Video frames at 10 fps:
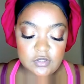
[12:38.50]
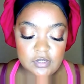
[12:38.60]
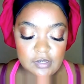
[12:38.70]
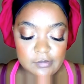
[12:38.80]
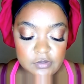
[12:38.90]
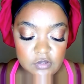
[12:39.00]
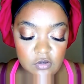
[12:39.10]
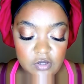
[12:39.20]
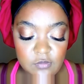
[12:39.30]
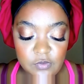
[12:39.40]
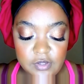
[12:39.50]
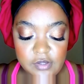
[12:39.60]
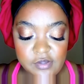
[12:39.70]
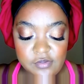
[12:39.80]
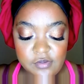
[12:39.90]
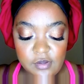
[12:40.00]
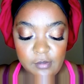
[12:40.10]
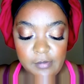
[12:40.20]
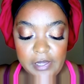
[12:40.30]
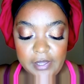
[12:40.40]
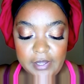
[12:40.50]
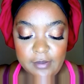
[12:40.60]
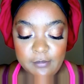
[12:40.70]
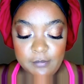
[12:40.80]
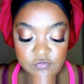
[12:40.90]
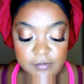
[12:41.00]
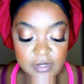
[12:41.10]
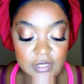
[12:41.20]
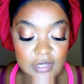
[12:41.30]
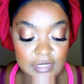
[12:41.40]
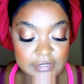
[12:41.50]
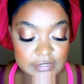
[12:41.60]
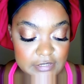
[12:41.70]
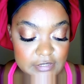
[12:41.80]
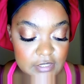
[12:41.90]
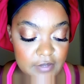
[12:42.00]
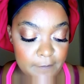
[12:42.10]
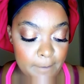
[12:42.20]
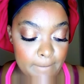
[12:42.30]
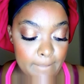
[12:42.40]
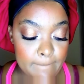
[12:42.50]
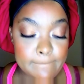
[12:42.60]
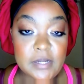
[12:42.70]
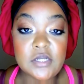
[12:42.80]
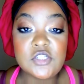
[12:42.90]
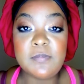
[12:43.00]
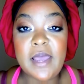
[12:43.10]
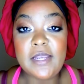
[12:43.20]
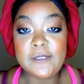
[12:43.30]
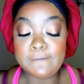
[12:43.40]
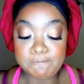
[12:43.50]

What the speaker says: then I'm gonna go in with my Rimmel London blush palette.